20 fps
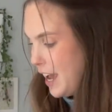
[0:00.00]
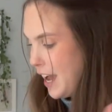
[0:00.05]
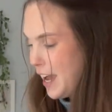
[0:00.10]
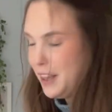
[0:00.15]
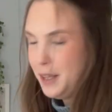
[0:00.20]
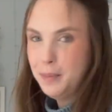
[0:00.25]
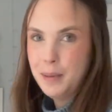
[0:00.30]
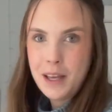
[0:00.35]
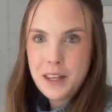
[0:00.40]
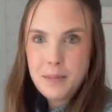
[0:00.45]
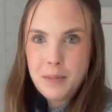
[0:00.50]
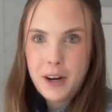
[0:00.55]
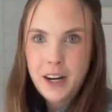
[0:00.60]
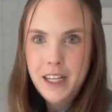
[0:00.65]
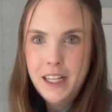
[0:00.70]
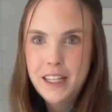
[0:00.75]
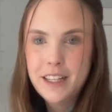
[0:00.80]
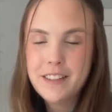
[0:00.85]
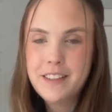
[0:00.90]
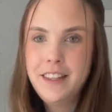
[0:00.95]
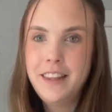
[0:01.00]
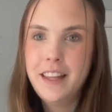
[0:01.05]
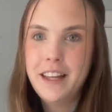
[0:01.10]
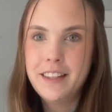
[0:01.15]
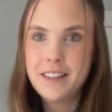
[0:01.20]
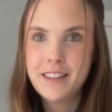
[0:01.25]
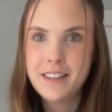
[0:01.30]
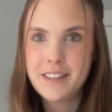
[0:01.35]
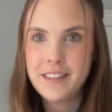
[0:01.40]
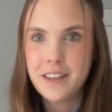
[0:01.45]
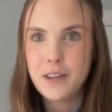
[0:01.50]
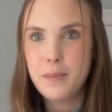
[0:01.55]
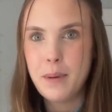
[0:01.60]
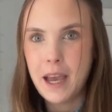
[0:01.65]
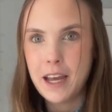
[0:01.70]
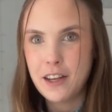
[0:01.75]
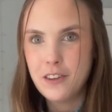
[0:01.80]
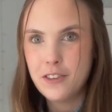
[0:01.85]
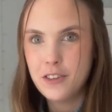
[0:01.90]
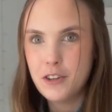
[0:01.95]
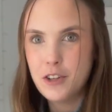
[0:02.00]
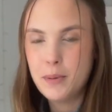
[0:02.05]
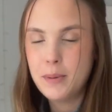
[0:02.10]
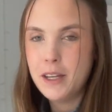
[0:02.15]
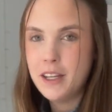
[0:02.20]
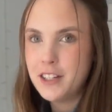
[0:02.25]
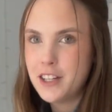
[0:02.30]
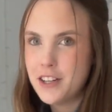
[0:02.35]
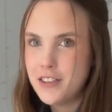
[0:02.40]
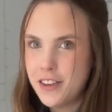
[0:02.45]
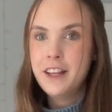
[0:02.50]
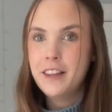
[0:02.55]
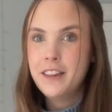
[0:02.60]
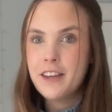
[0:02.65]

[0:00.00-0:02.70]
And the best part is that since this bag is so spacious,